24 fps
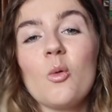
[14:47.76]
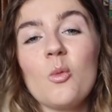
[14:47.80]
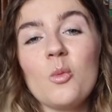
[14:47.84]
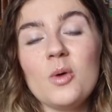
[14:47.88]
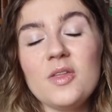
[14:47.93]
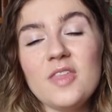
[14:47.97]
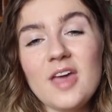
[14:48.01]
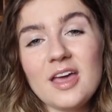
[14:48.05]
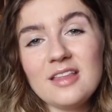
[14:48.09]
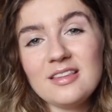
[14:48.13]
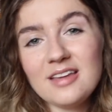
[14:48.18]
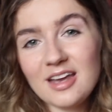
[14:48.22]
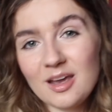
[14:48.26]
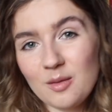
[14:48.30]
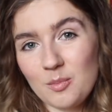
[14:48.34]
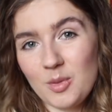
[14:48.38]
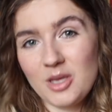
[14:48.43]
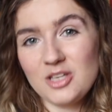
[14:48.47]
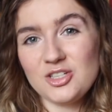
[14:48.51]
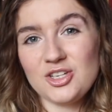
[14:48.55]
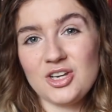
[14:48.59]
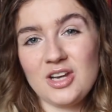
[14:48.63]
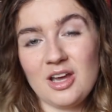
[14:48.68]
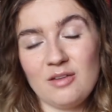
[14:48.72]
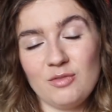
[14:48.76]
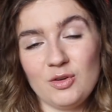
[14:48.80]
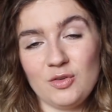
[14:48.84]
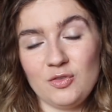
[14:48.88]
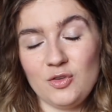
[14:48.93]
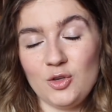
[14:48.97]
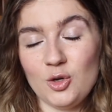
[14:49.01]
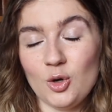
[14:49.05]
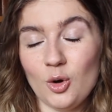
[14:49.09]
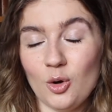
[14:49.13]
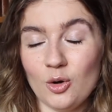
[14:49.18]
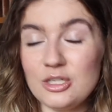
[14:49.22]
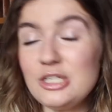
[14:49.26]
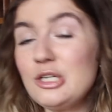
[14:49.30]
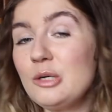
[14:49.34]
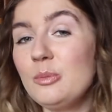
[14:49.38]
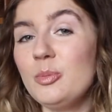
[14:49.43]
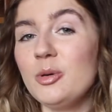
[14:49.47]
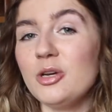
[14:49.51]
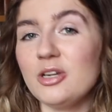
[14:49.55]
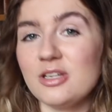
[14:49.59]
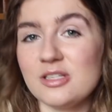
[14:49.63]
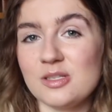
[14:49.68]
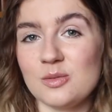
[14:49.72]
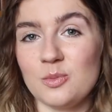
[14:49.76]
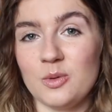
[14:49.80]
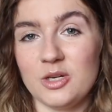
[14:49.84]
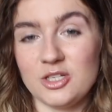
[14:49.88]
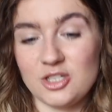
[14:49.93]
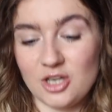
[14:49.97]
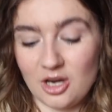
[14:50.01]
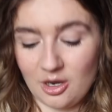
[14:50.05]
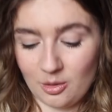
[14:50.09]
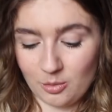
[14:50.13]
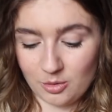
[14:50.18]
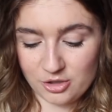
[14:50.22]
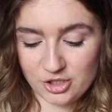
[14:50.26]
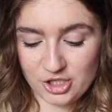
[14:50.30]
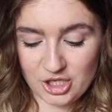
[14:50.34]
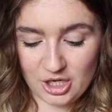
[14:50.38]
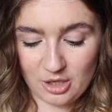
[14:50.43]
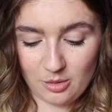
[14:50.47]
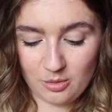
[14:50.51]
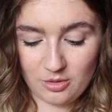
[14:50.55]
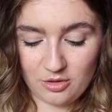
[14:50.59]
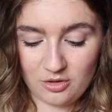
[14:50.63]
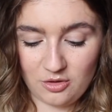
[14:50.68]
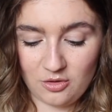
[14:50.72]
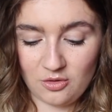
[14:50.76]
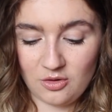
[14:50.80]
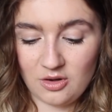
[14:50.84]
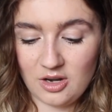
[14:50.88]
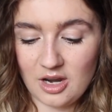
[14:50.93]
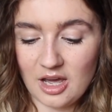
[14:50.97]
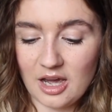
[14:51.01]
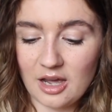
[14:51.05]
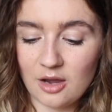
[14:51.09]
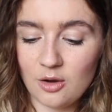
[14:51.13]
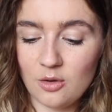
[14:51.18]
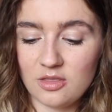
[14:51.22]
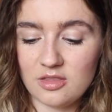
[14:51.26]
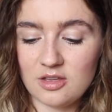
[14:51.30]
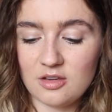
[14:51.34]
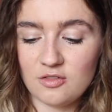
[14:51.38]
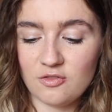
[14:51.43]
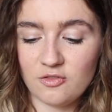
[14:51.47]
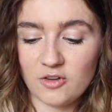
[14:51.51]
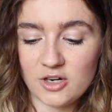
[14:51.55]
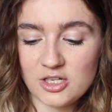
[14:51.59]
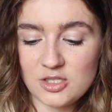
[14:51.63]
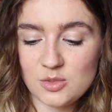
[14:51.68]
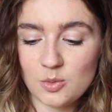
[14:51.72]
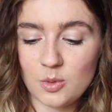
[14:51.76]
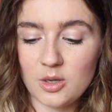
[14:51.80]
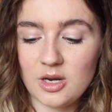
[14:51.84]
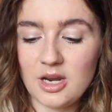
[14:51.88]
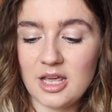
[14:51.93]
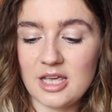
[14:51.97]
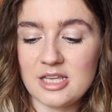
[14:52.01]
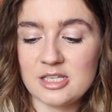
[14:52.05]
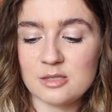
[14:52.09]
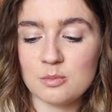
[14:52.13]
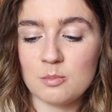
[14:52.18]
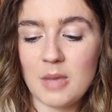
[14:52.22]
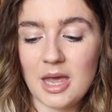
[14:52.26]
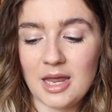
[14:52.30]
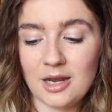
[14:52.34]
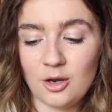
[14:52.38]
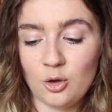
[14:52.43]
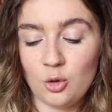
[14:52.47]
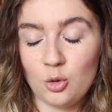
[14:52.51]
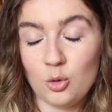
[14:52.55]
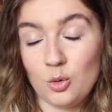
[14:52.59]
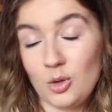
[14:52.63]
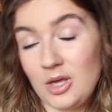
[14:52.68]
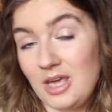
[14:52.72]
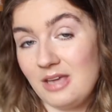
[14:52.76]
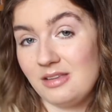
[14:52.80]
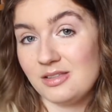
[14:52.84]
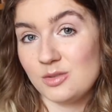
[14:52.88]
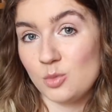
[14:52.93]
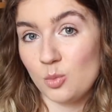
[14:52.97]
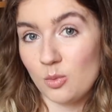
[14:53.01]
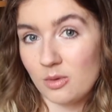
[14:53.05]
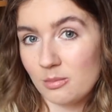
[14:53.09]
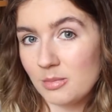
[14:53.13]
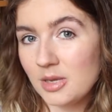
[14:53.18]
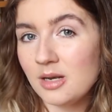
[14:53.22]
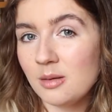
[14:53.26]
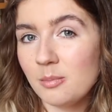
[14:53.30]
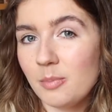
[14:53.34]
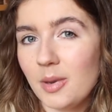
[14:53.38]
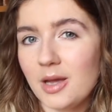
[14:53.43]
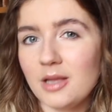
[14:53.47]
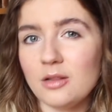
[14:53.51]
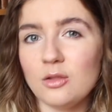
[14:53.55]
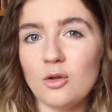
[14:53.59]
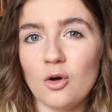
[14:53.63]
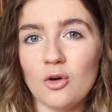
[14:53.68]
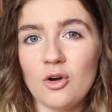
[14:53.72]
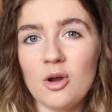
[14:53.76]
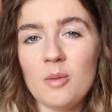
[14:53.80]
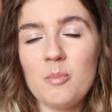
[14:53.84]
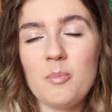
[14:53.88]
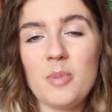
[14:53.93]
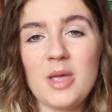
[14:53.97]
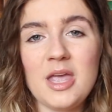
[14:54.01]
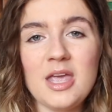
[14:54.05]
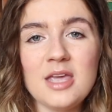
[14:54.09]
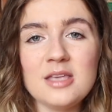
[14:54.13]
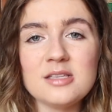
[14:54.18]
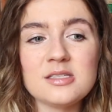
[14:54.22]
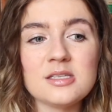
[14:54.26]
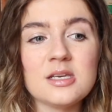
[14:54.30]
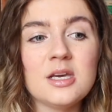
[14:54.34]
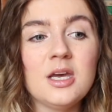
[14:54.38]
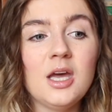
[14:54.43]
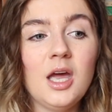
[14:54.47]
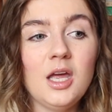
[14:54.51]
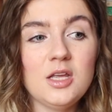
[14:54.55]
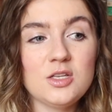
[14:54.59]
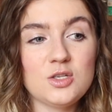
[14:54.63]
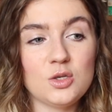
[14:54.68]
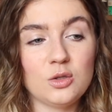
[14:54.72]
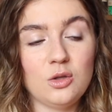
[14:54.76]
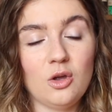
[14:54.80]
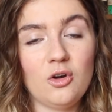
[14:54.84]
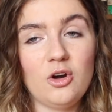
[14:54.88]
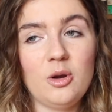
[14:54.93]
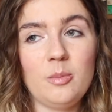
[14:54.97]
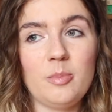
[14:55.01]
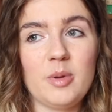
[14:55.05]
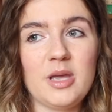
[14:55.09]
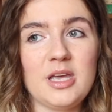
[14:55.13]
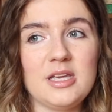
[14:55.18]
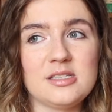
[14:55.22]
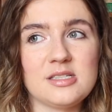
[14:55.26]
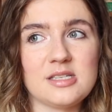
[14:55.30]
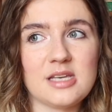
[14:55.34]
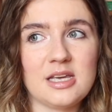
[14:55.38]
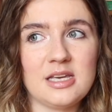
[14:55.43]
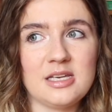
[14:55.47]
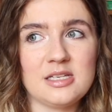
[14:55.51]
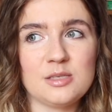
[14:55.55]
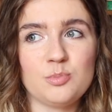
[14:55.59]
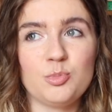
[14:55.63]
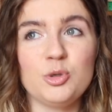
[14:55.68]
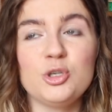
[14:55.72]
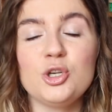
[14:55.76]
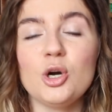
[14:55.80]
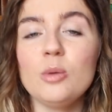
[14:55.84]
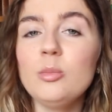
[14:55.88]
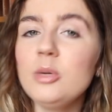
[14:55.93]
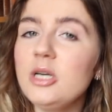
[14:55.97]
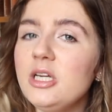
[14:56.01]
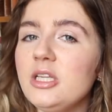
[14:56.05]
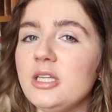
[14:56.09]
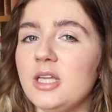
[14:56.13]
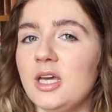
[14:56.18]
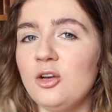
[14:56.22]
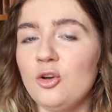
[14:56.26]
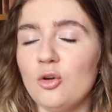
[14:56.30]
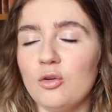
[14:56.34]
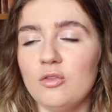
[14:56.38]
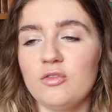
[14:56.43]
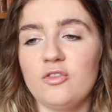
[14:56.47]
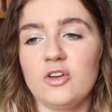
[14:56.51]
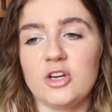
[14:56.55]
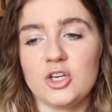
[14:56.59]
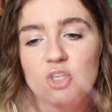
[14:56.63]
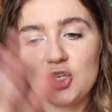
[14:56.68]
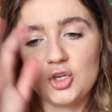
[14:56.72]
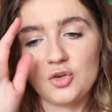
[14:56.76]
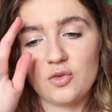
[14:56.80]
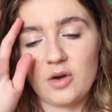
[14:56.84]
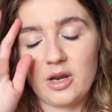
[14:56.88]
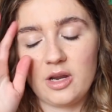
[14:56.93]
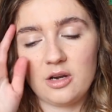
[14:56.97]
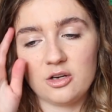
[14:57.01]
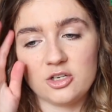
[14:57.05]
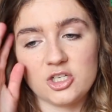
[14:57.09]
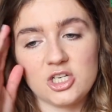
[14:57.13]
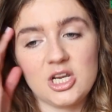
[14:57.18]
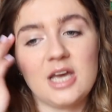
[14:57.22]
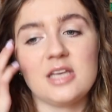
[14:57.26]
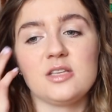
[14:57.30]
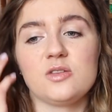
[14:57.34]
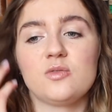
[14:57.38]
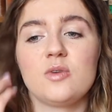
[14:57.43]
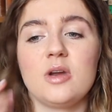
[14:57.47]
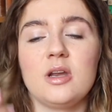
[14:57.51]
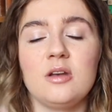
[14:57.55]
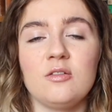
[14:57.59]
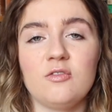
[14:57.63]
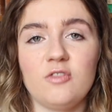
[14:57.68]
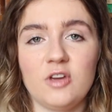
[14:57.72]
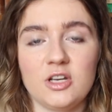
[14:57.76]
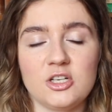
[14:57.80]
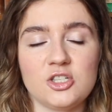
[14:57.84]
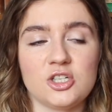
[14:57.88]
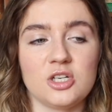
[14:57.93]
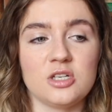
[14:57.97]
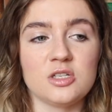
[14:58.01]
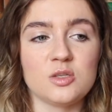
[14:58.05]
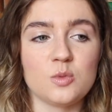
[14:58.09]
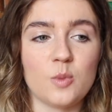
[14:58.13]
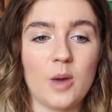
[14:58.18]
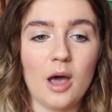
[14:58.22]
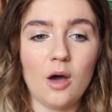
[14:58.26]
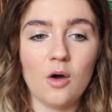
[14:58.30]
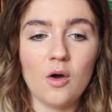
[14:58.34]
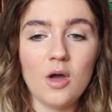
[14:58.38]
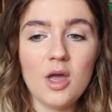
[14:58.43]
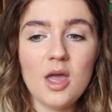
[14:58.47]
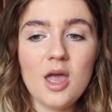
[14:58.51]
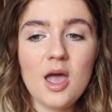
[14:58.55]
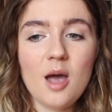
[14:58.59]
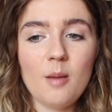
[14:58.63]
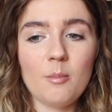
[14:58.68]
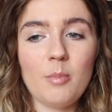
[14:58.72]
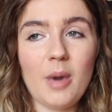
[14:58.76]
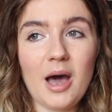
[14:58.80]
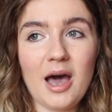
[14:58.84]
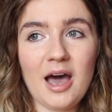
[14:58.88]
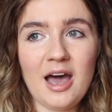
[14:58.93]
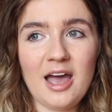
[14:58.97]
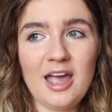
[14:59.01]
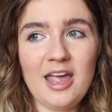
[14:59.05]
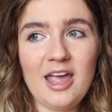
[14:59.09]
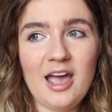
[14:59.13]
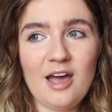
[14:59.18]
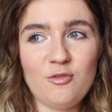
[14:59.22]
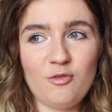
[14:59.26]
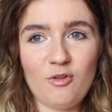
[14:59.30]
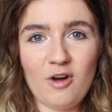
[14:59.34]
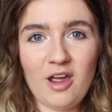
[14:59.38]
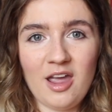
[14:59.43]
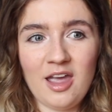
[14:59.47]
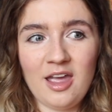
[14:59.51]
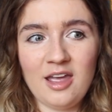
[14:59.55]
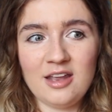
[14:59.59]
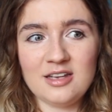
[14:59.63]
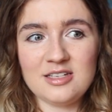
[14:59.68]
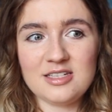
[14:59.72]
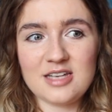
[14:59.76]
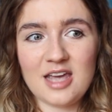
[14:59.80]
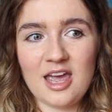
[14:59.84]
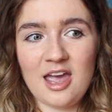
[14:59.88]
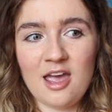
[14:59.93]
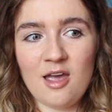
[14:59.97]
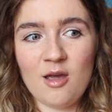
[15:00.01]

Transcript: We then, like I mentioned, have a few audiobooks which I will share with you now. The first one is Men Who Hate Women by Laura Bates. So Laura Bates is predominantly a non-fiction writer. She has written fiction as well, but I have read